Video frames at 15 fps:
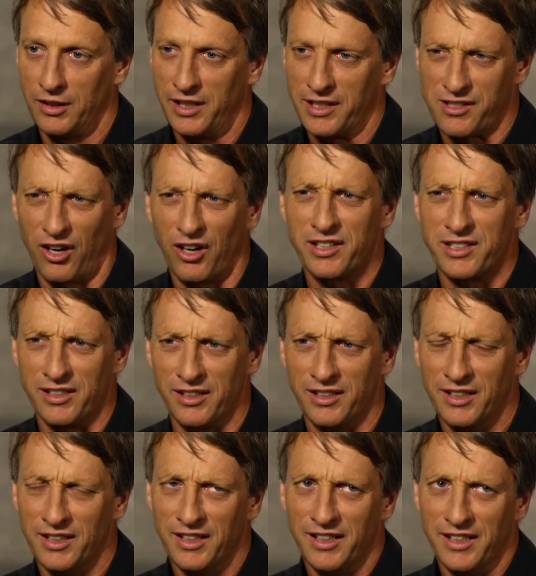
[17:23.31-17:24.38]
It's hard
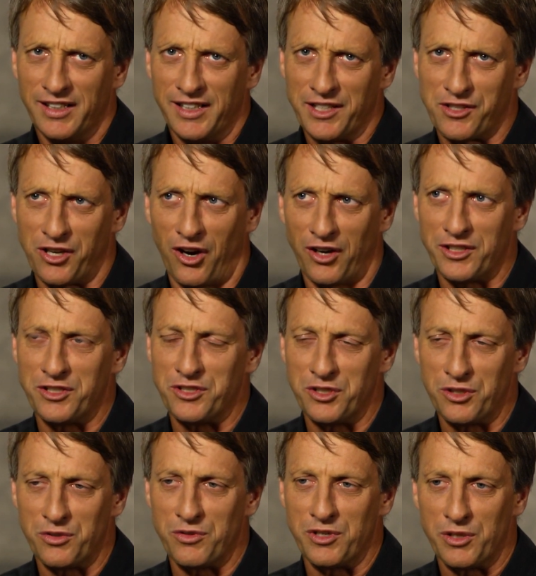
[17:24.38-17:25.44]
to it's hard to
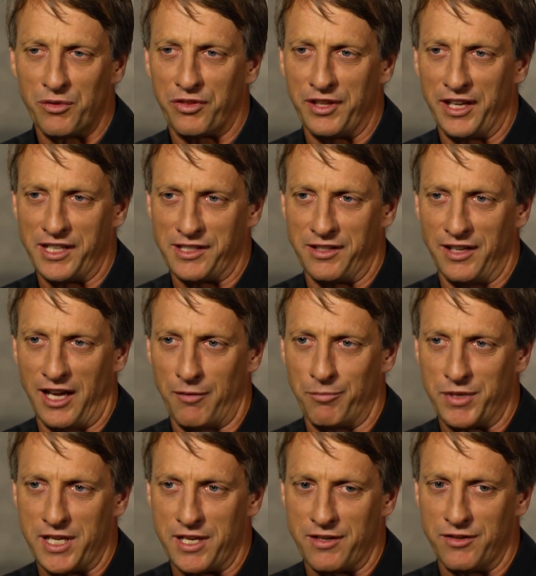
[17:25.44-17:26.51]
do new things and not
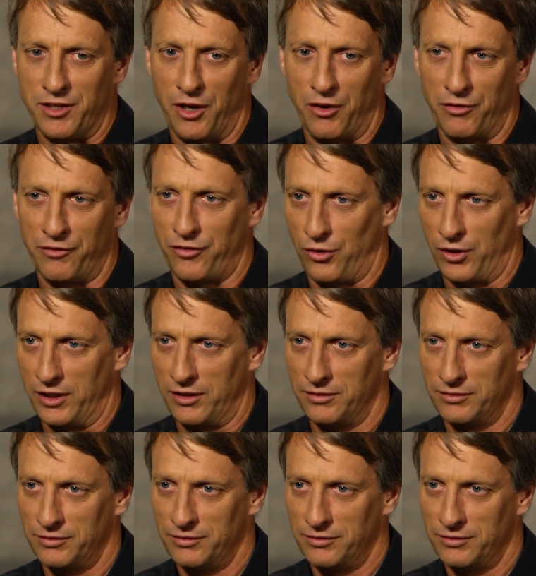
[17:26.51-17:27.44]
be known for it.